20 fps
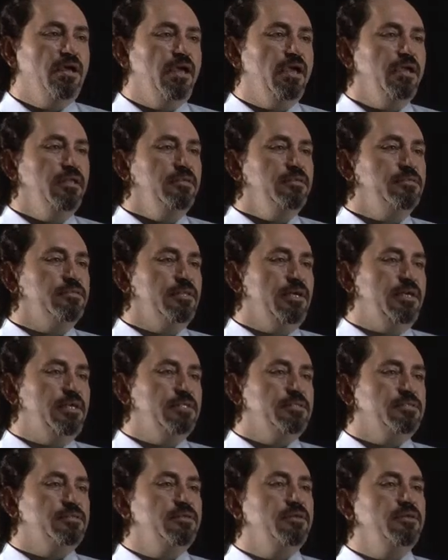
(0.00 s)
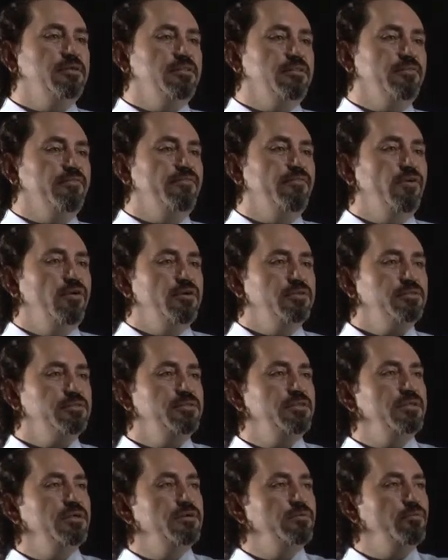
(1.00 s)
in class, the first
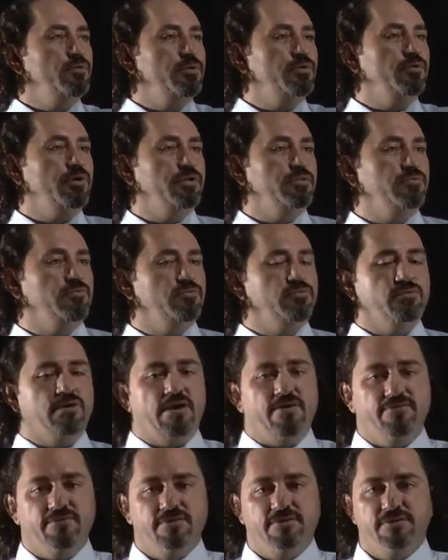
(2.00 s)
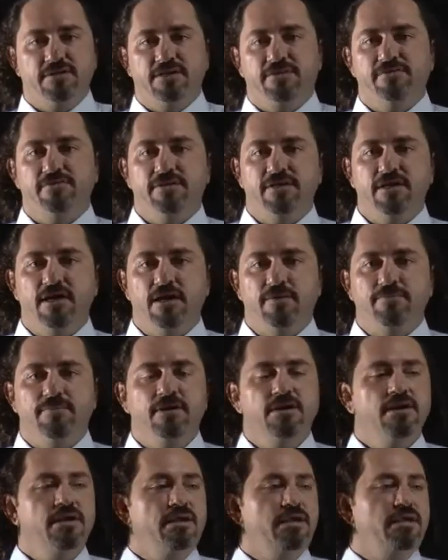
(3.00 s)
thing we're going to do after settling
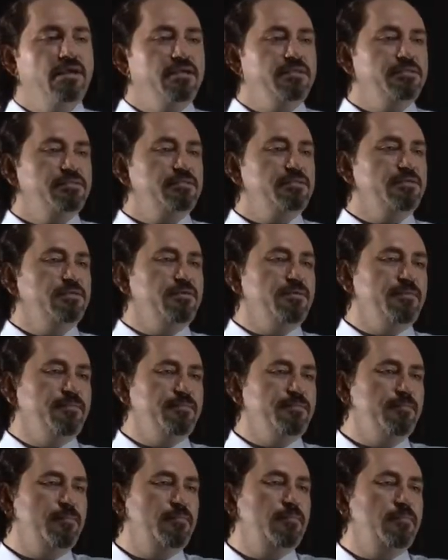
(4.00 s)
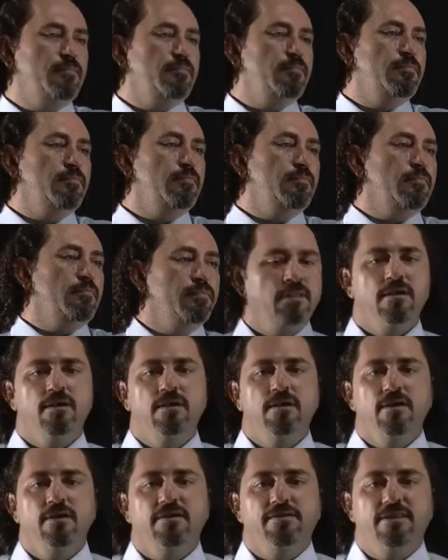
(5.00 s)
up is
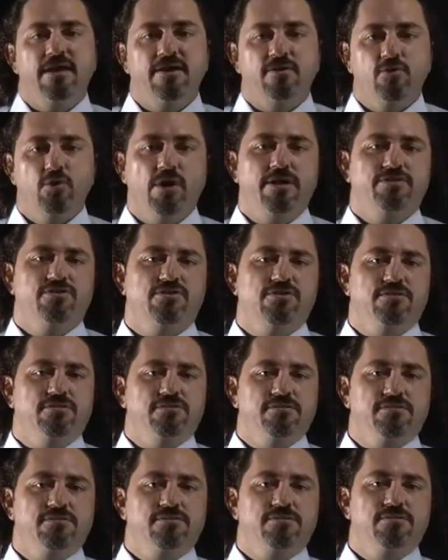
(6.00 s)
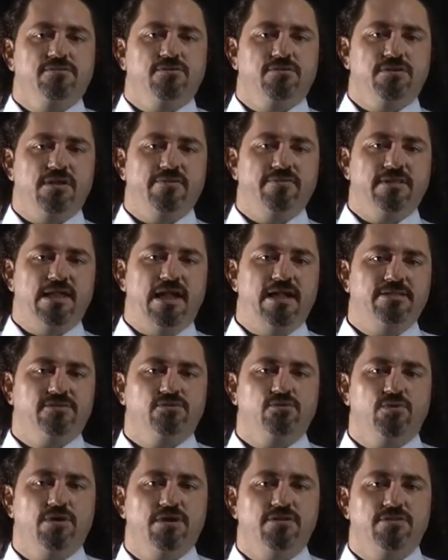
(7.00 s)
their questions. So they will
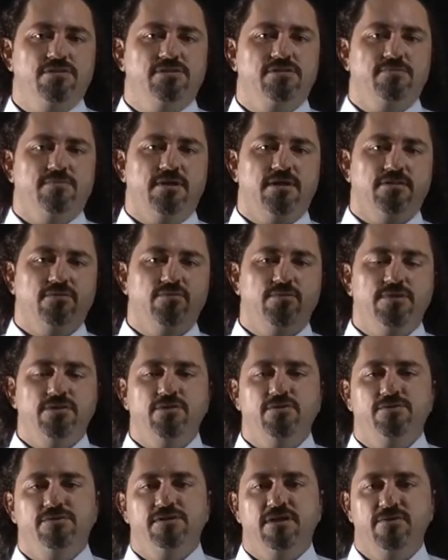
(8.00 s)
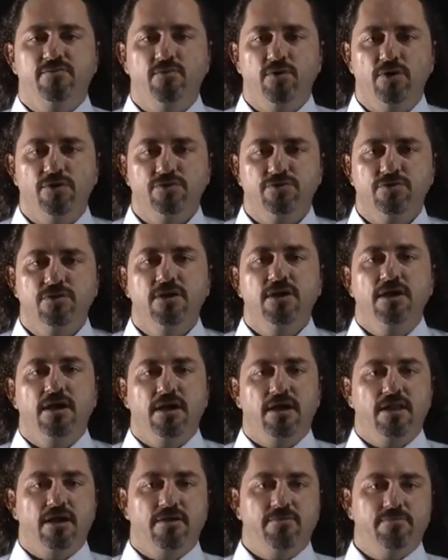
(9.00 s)
ask questions about the videos they watched,
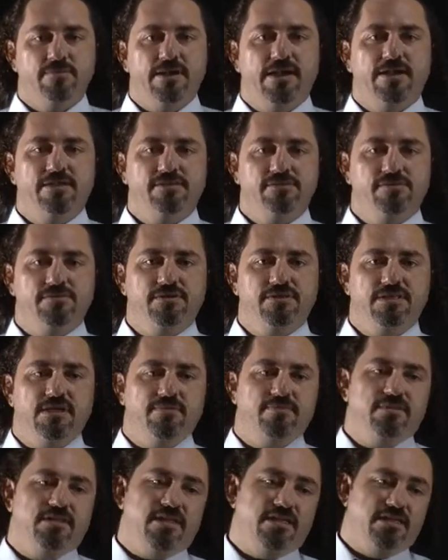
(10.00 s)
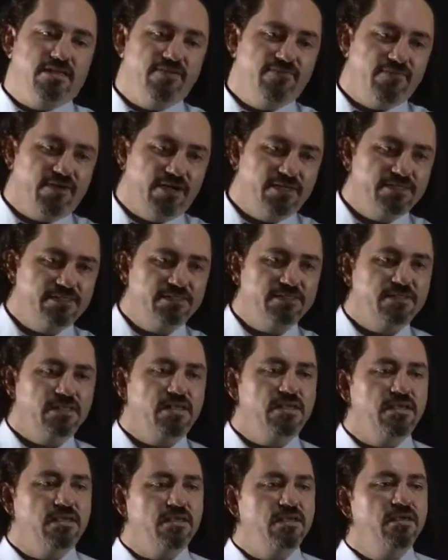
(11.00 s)
and I will be answering them. And if I
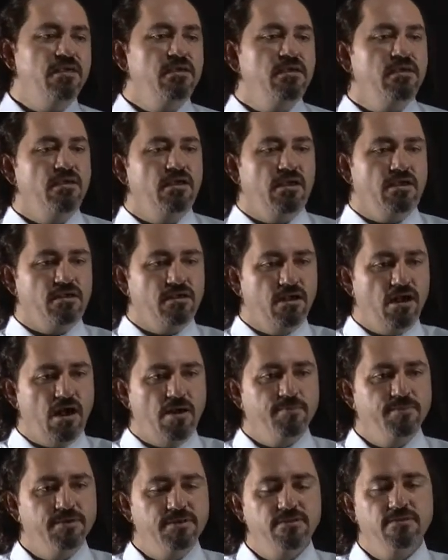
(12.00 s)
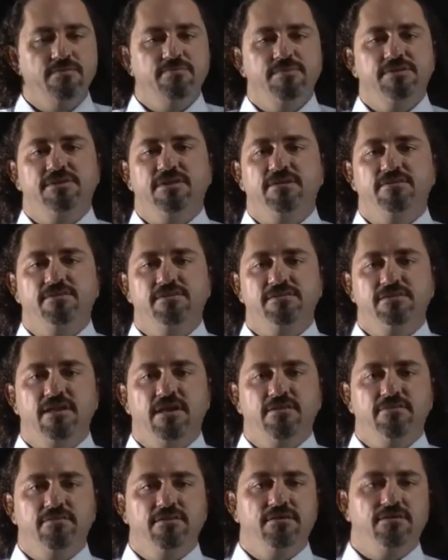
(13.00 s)
see a common
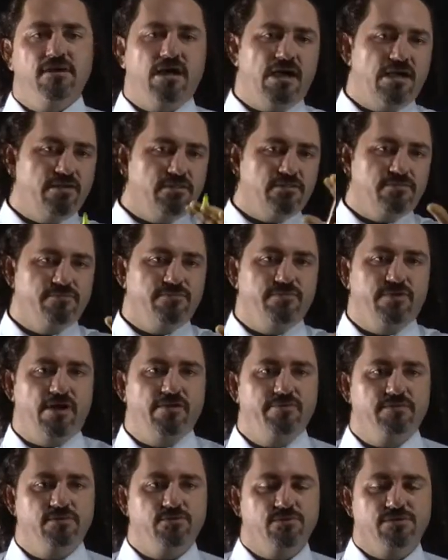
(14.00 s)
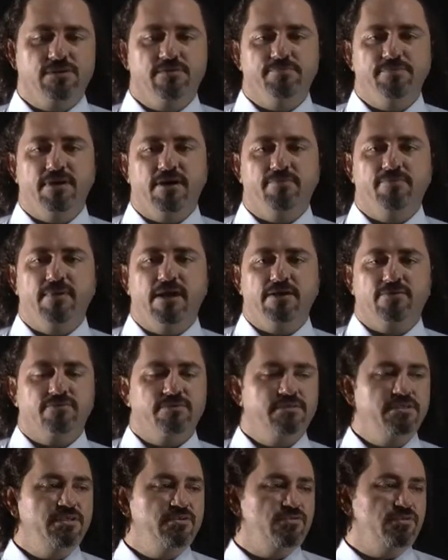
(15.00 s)
misunderstanding, I will do some
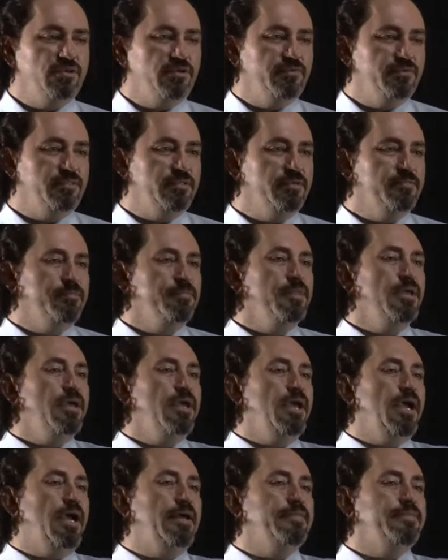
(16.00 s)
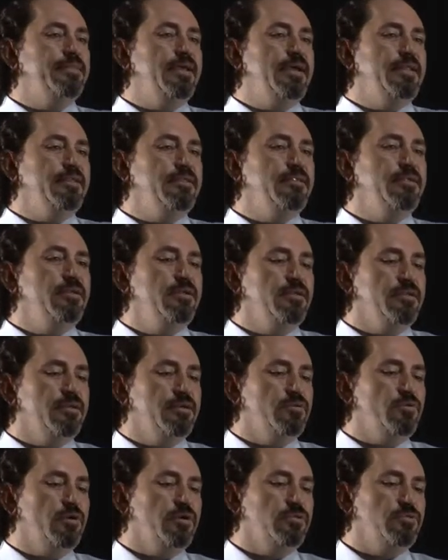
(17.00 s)
micro-teaching with them. And then
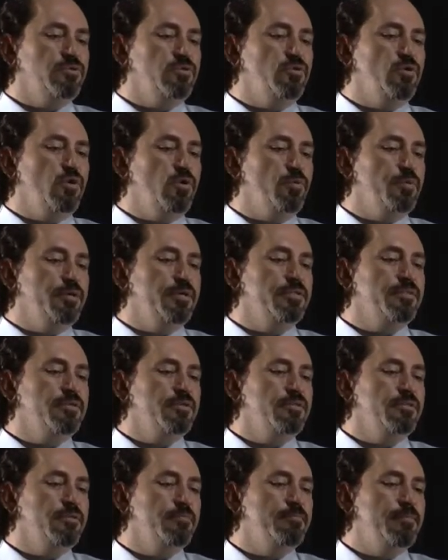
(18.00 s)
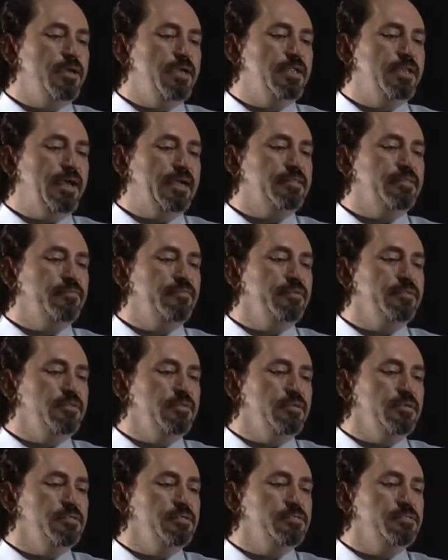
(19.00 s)
they're going to go with the main
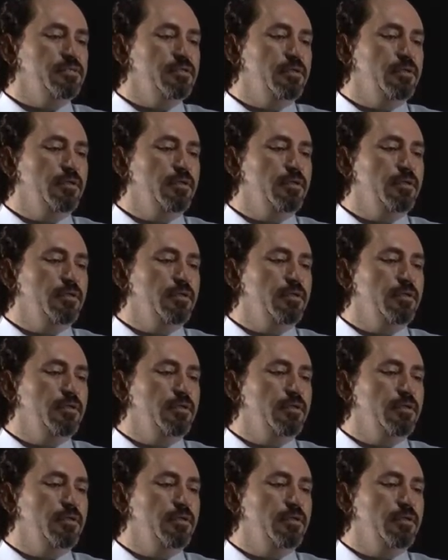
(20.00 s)
activities.